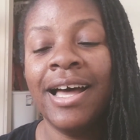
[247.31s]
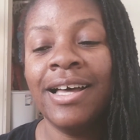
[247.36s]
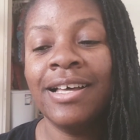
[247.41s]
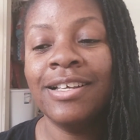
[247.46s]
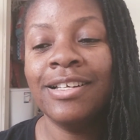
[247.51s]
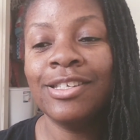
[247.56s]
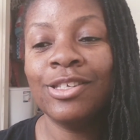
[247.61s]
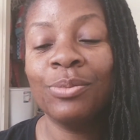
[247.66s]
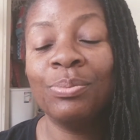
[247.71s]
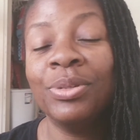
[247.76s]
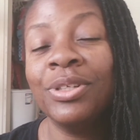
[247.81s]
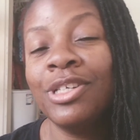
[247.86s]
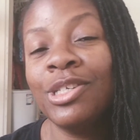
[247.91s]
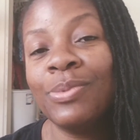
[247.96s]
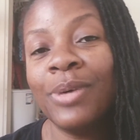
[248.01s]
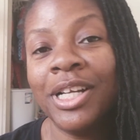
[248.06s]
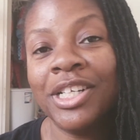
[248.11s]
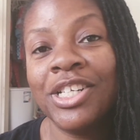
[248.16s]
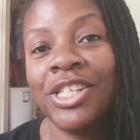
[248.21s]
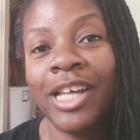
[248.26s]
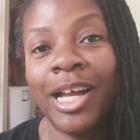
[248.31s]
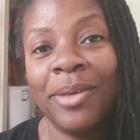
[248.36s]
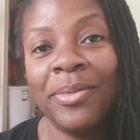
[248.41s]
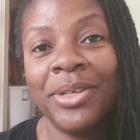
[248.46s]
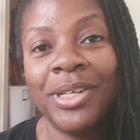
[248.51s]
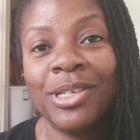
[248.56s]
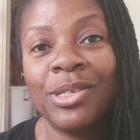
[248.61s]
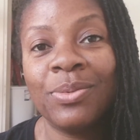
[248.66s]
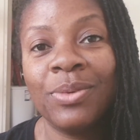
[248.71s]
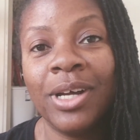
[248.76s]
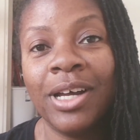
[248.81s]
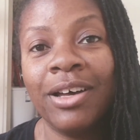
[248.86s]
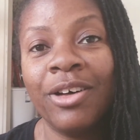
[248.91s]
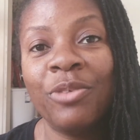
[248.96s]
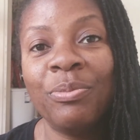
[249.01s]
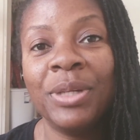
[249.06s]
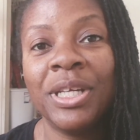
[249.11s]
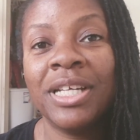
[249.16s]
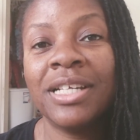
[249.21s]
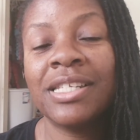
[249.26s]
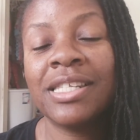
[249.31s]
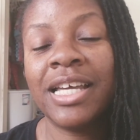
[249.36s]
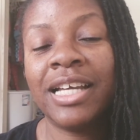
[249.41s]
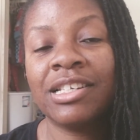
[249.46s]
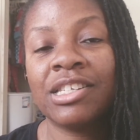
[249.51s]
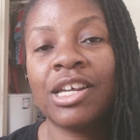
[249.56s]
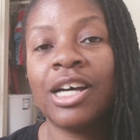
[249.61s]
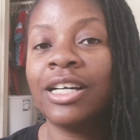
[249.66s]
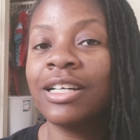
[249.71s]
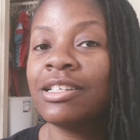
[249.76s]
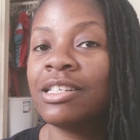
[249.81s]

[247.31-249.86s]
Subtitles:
So please watch that one as well, because that talks